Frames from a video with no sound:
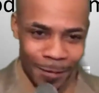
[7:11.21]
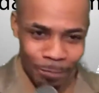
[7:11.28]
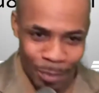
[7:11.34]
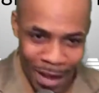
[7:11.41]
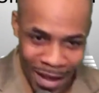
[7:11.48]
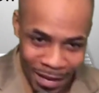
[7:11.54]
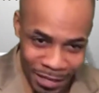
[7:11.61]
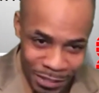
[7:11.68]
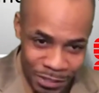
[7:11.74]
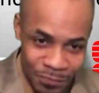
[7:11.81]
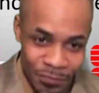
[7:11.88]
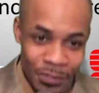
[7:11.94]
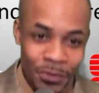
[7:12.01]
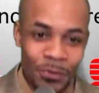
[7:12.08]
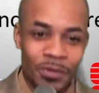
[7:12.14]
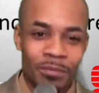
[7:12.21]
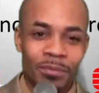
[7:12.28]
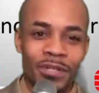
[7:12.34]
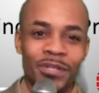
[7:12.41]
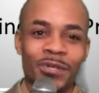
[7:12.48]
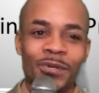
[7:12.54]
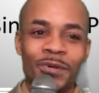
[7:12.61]
A package filled with
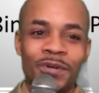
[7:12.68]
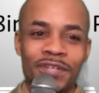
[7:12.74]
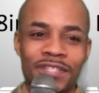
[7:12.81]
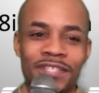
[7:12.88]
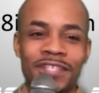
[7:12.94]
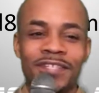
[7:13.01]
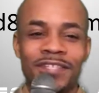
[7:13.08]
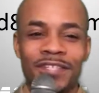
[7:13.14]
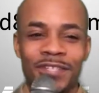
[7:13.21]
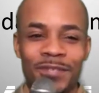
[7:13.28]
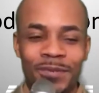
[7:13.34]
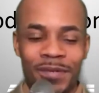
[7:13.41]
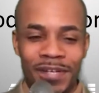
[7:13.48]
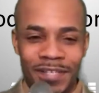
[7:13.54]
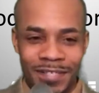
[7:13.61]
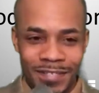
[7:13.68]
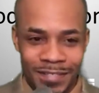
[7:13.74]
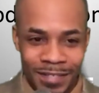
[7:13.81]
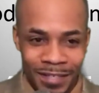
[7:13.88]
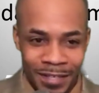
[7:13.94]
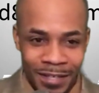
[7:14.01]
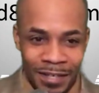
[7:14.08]
manure sent to U.S.
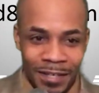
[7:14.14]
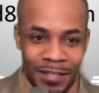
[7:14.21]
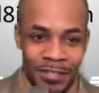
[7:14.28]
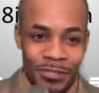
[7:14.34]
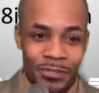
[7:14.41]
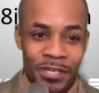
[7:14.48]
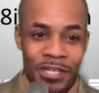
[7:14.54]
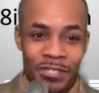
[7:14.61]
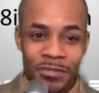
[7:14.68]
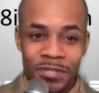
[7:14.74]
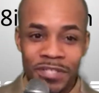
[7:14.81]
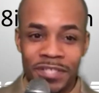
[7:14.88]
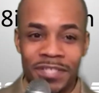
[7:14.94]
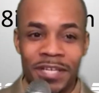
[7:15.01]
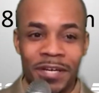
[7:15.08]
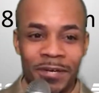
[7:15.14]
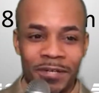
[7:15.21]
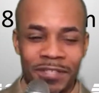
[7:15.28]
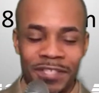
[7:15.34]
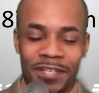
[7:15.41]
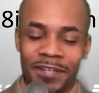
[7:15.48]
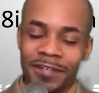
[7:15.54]
Treasury
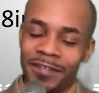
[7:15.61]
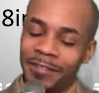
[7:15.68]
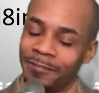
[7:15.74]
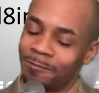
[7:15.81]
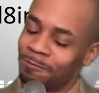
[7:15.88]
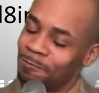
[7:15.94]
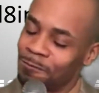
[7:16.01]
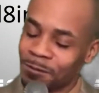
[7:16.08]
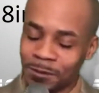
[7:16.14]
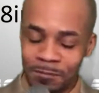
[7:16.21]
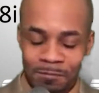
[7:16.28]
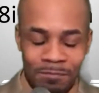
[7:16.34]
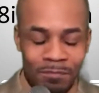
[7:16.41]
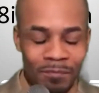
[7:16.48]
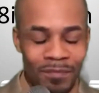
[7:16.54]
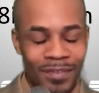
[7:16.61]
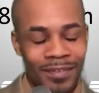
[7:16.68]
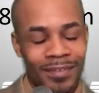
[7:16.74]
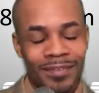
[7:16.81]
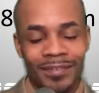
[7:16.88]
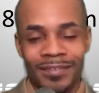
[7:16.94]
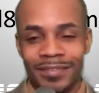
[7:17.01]
Secretary.
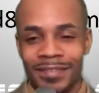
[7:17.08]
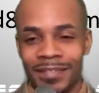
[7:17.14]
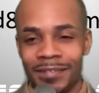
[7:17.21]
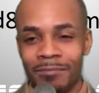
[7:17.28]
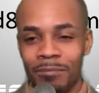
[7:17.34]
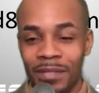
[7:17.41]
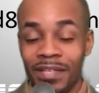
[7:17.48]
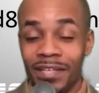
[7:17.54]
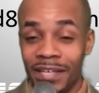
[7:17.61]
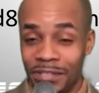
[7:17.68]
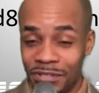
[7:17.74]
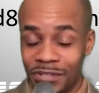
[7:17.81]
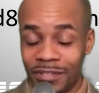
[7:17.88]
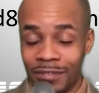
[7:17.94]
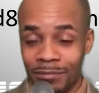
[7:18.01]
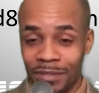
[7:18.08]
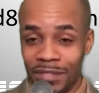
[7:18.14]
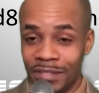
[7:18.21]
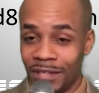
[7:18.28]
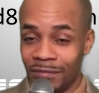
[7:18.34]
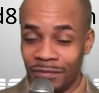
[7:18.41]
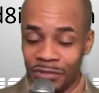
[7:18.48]
Like I said, mediation can be
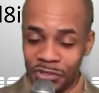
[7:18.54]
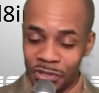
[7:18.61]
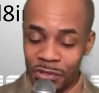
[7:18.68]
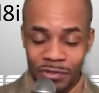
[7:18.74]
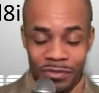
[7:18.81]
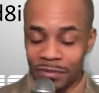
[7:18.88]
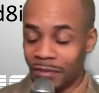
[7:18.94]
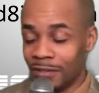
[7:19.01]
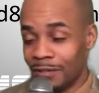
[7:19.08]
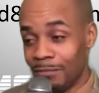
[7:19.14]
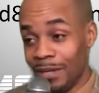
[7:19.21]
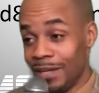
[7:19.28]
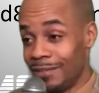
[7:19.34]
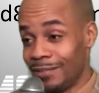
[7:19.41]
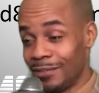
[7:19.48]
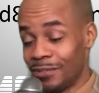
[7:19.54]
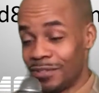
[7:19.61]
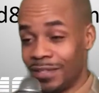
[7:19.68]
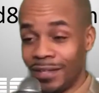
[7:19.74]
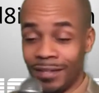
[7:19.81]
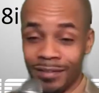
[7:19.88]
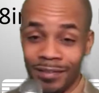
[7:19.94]
tough. The jokes are only made to
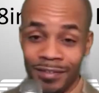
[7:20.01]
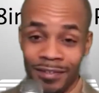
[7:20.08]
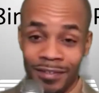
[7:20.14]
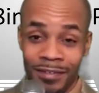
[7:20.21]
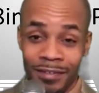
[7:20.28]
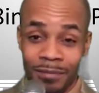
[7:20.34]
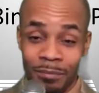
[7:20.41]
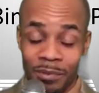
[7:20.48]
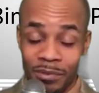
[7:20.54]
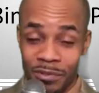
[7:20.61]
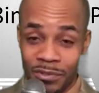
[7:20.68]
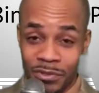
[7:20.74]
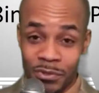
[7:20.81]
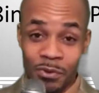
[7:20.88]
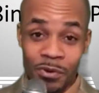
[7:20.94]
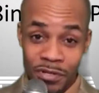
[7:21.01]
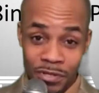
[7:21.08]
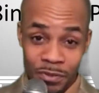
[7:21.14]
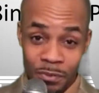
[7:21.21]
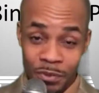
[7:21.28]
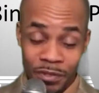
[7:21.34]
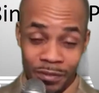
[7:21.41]
entertain, but the stories
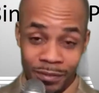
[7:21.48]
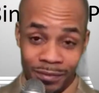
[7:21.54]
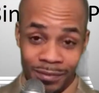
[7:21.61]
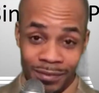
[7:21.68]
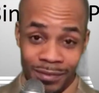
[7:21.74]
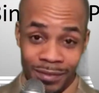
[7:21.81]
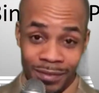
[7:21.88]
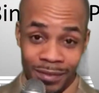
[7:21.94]
are real.